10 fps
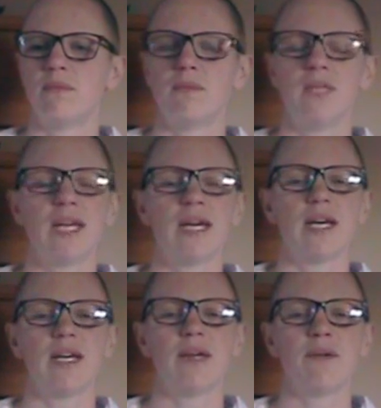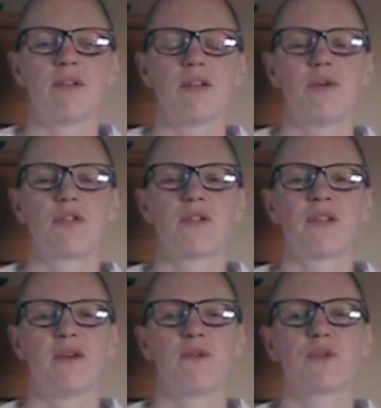
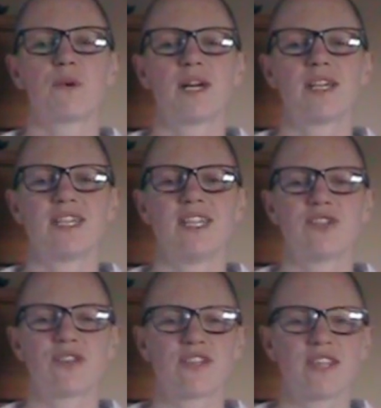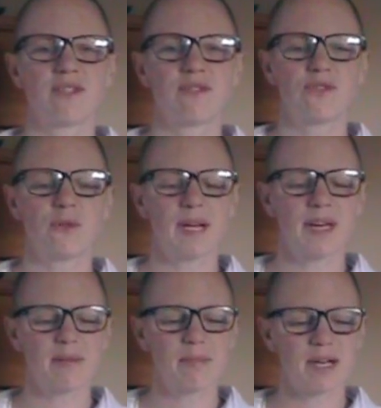it was quite an interesting
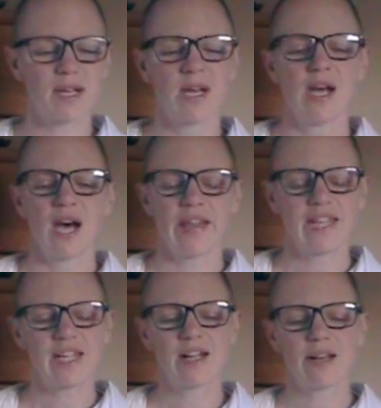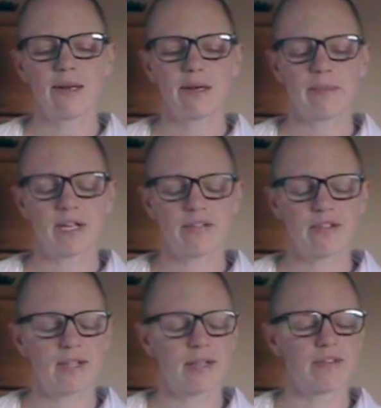format, but I think I got a lot of
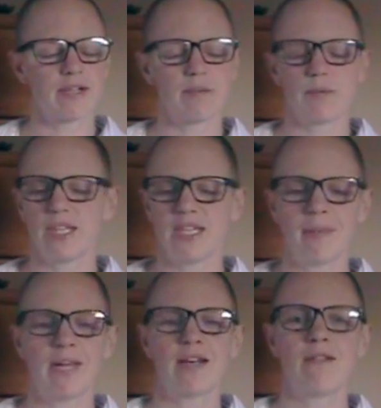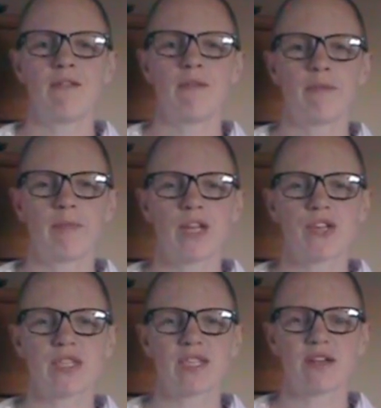benefit out of it. With the amount of
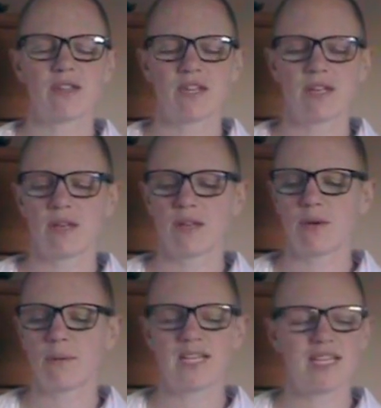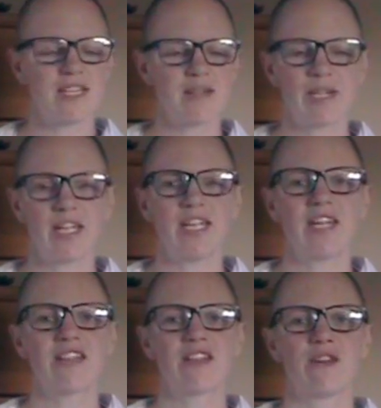information though that went into my
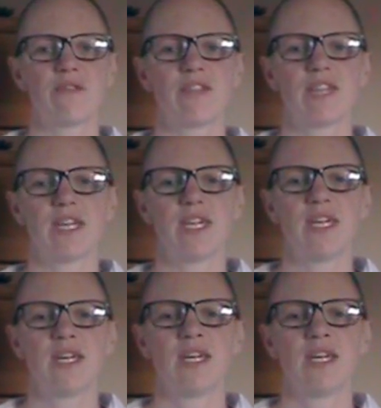ears over the